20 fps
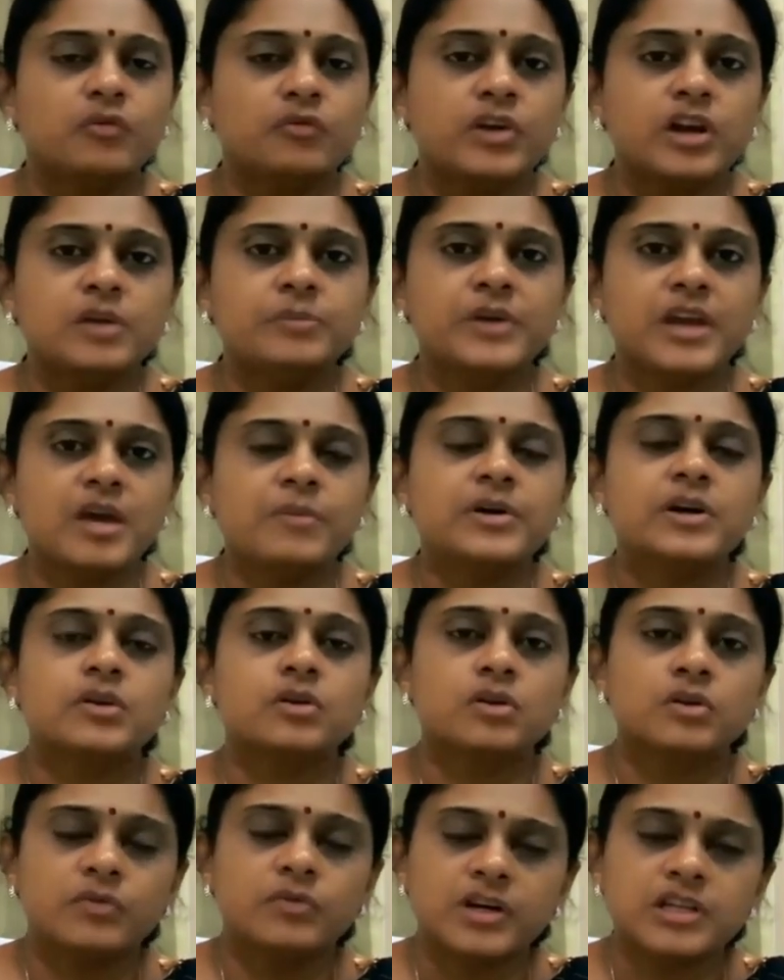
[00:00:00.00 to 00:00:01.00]
We will be able
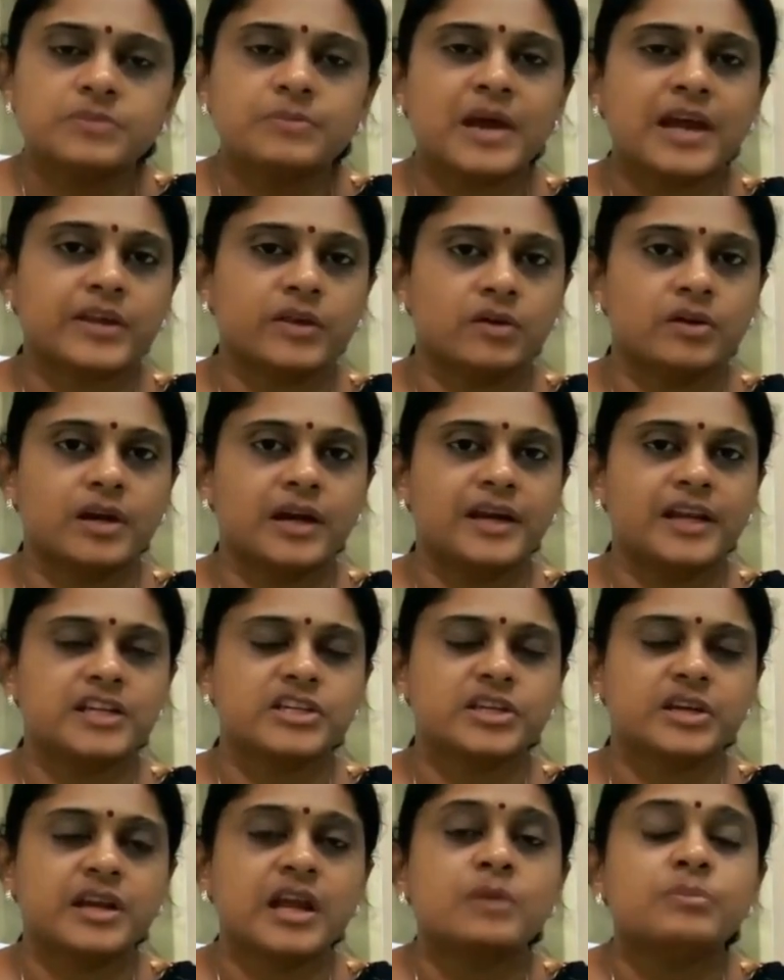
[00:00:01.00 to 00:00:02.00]
to reverse back your
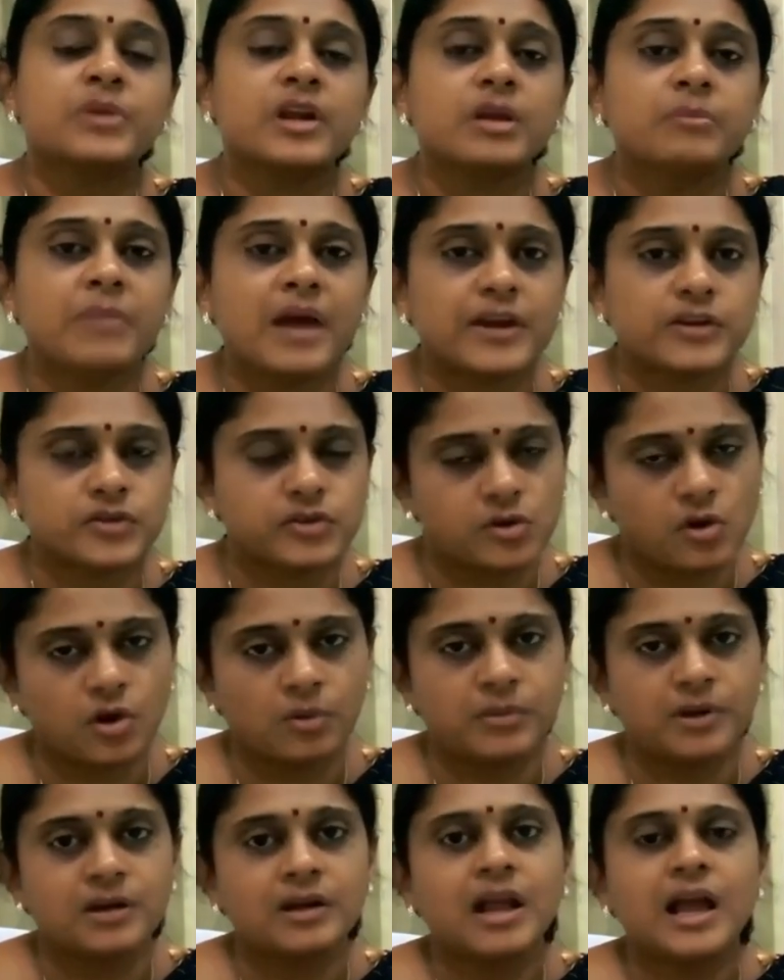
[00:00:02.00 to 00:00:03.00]
condition and bring back to
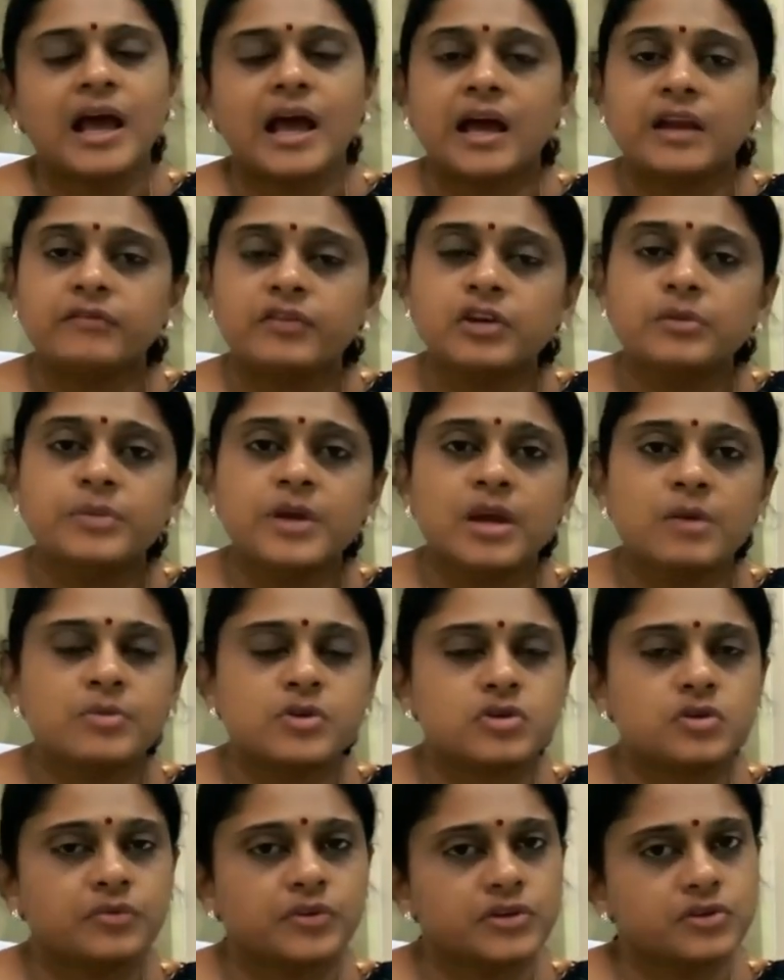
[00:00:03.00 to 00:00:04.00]
normal, and we will be
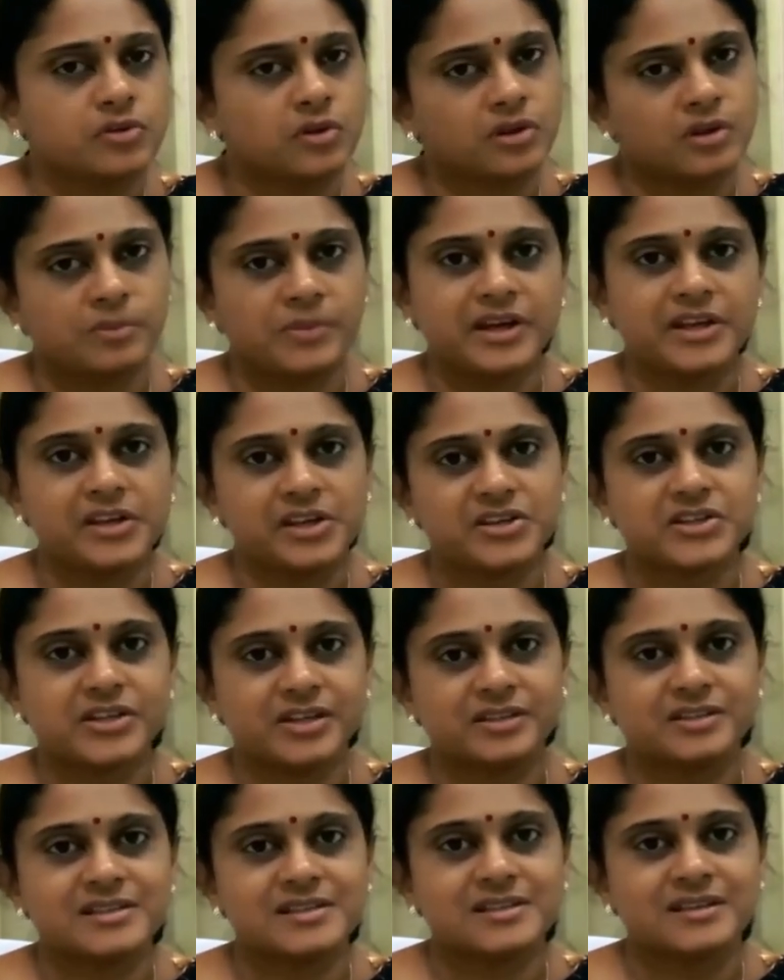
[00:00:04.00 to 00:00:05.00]
able to withdraw the
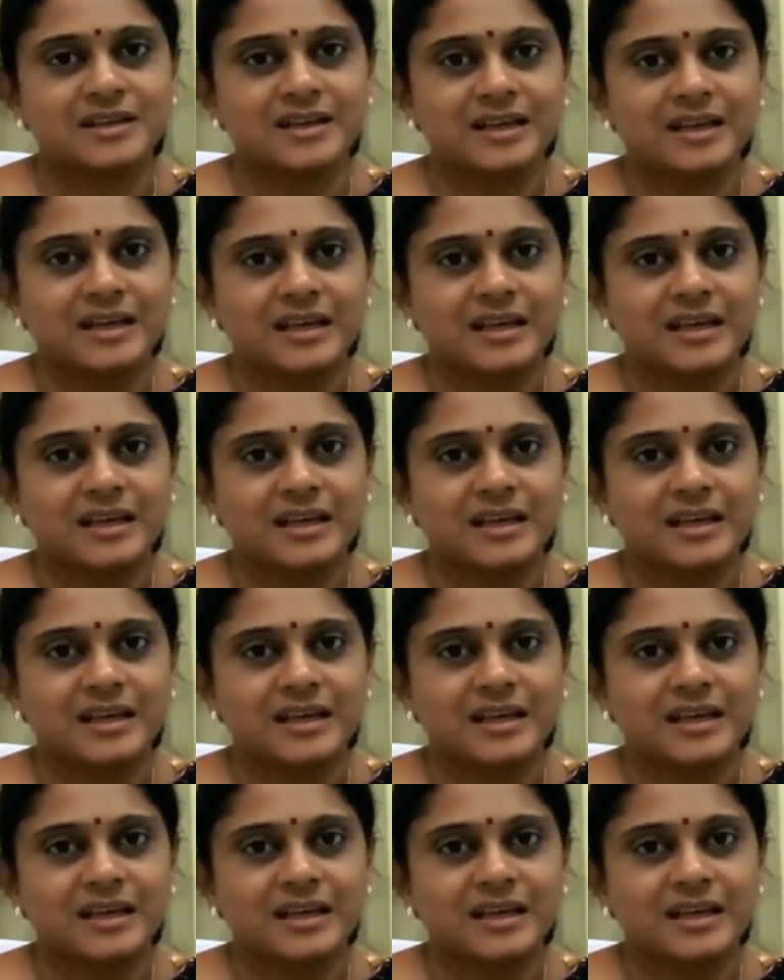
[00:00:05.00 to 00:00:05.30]
medications.